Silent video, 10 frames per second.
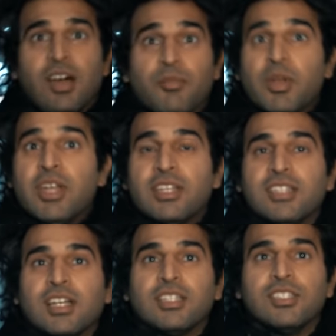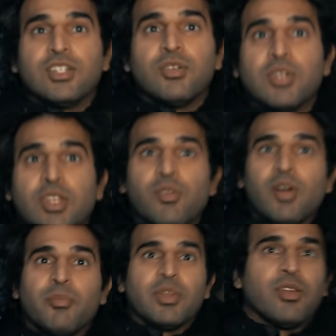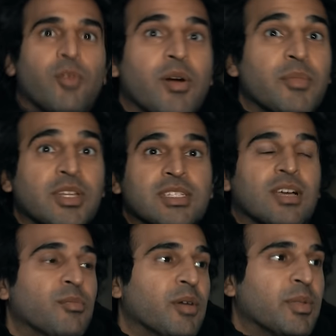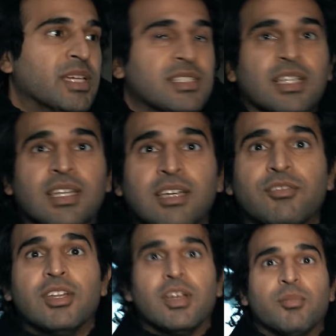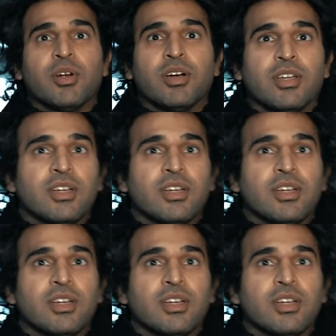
I'm not exactly sure what they want, but they want me to sell my place and leave the neighborhood.